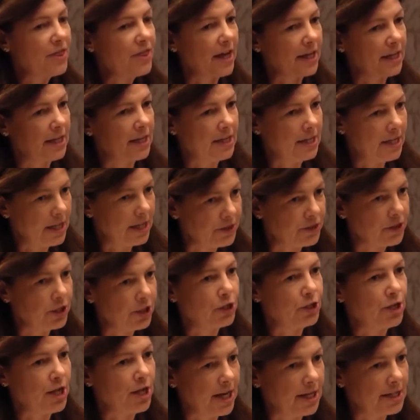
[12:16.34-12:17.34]
that can hit the
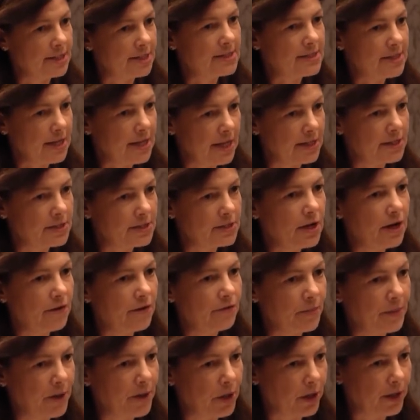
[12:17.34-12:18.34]
United States of
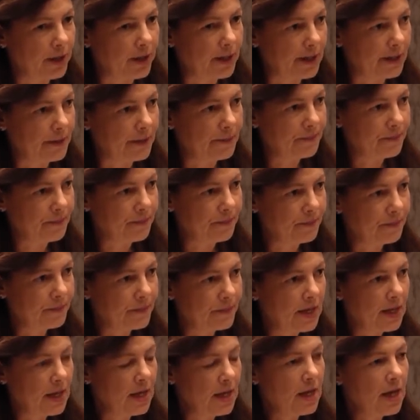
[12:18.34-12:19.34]
America.
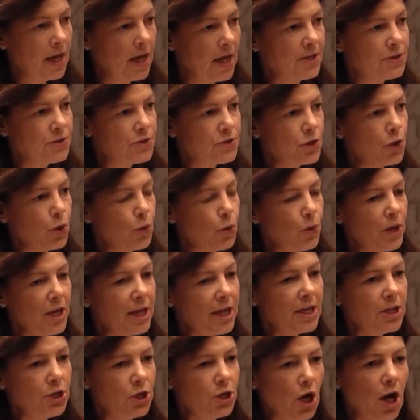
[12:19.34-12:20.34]
And so we
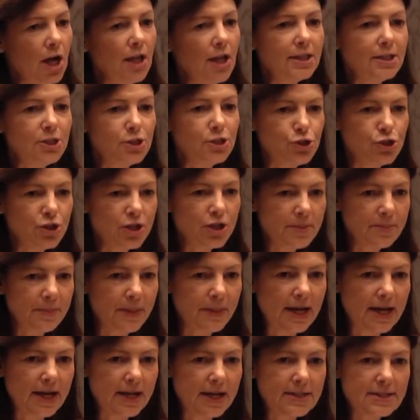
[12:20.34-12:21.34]
cannot
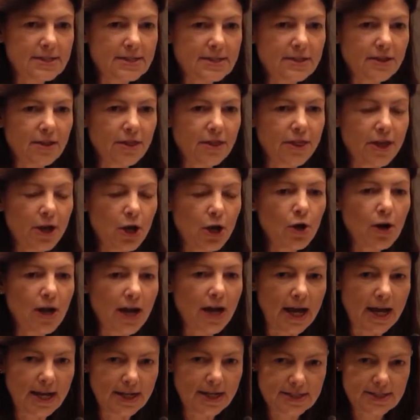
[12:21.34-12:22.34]
legitimize their
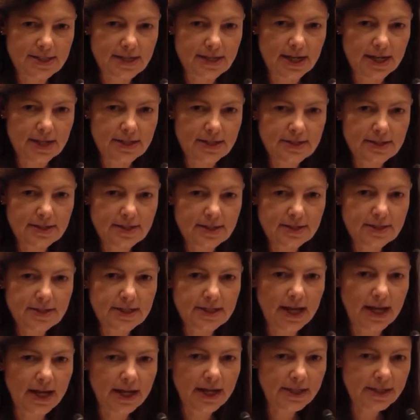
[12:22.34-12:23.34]
access
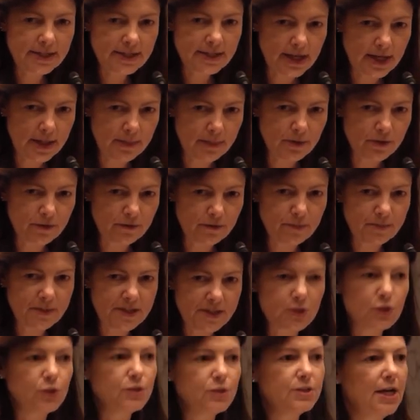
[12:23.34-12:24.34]
to any type of
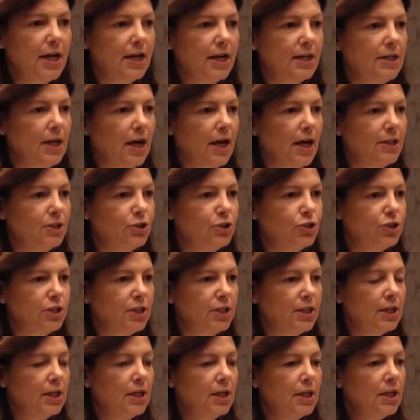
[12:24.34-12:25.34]
missile
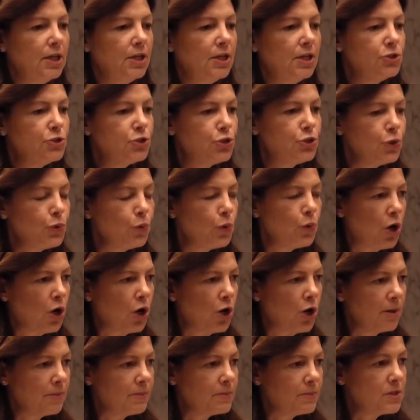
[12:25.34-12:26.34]
technology, to
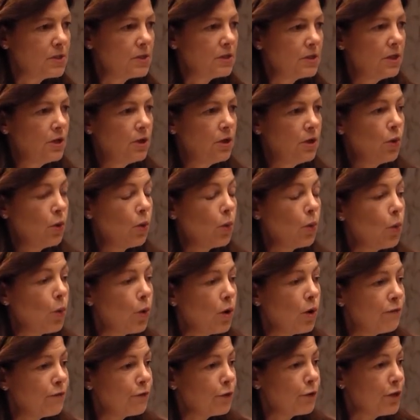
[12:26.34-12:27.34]
arms,
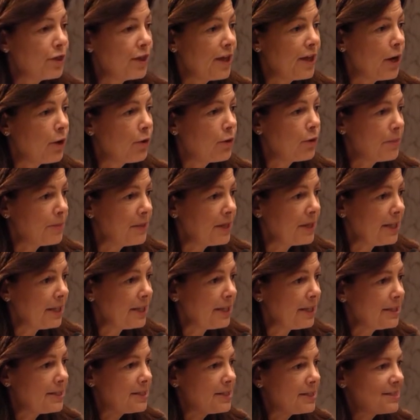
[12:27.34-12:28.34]
or for their
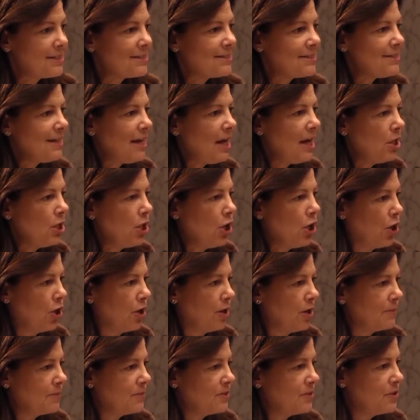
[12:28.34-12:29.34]
ability to sell
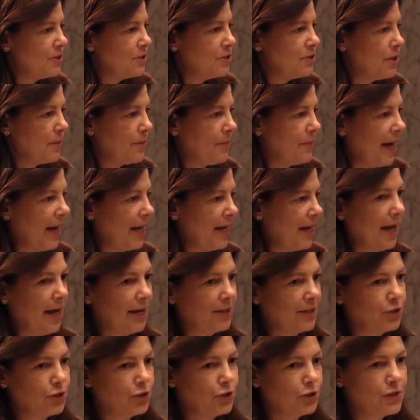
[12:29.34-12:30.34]
arms to bad
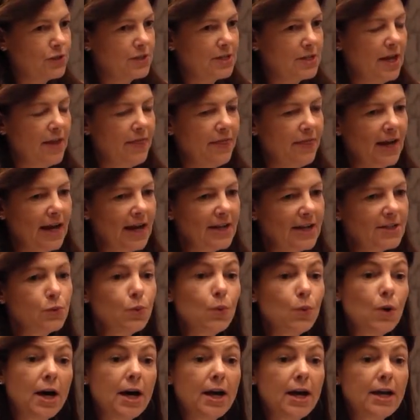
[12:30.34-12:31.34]
actors. And
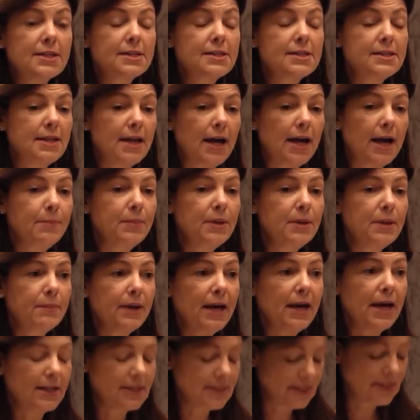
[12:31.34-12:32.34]
that's why snapping
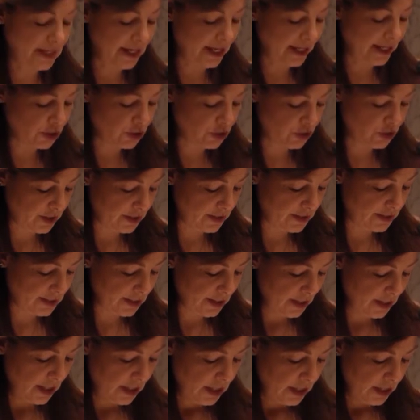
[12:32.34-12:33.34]
back
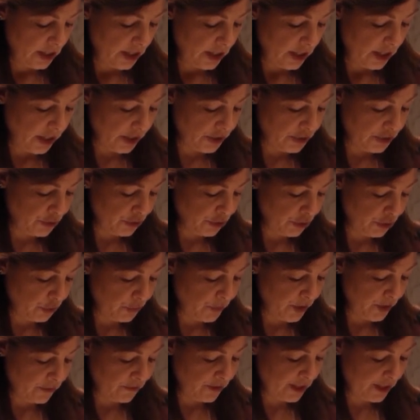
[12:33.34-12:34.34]
sanctions under
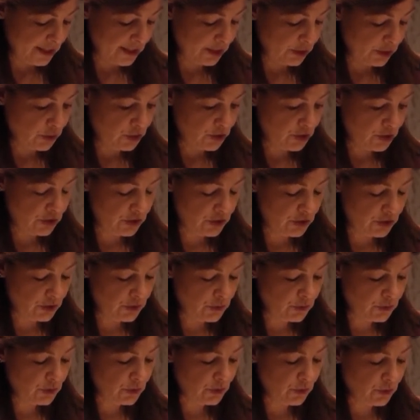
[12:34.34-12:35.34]
UN Resolution
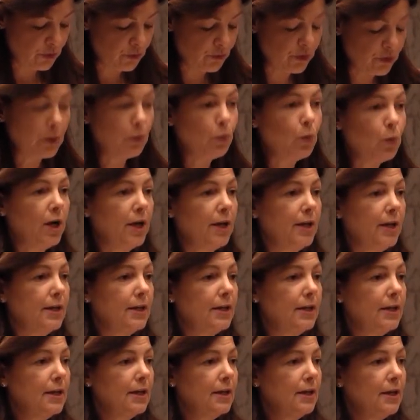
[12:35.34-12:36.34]

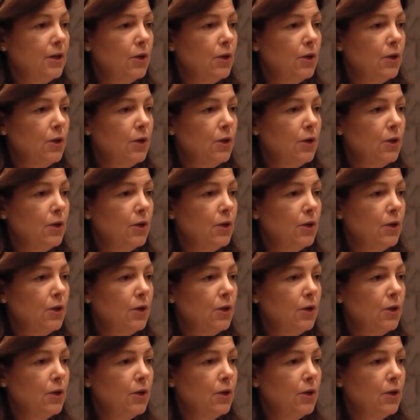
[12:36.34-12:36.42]
2231,